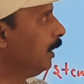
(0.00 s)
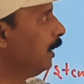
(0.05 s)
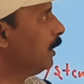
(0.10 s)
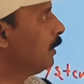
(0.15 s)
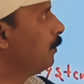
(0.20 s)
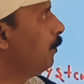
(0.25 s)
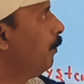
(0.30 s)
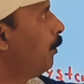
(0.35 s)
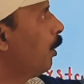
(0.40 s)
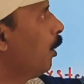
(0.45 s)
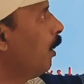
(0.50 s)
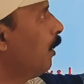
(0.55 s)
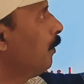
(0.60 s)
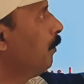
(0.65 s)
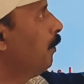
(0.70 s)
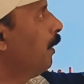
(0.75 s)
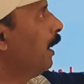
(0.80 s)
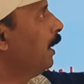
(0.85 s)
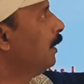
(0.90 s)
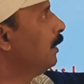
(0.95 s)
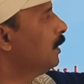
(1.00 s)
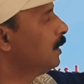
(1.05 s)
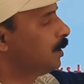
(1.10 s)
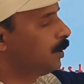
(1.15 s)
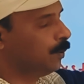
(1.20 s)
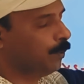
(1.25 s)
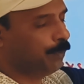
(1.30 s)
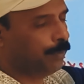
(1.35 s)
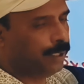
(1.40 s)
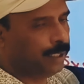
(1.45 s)
is brought by the
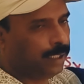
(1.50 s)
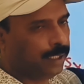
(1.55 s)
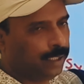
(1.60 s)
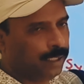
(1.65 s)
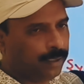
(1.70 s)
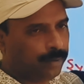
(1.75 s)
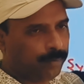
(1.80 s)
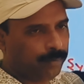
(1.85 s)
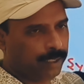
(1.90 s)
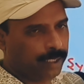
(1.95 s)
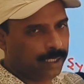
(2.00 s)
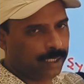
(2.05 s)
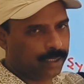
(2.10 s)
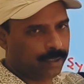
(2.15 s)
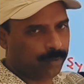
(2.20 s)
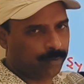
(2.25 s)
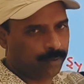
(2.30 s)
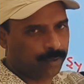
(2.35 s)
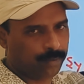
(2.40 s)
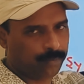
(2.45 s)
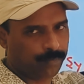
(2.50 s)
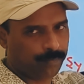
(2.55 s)
superior vena cava.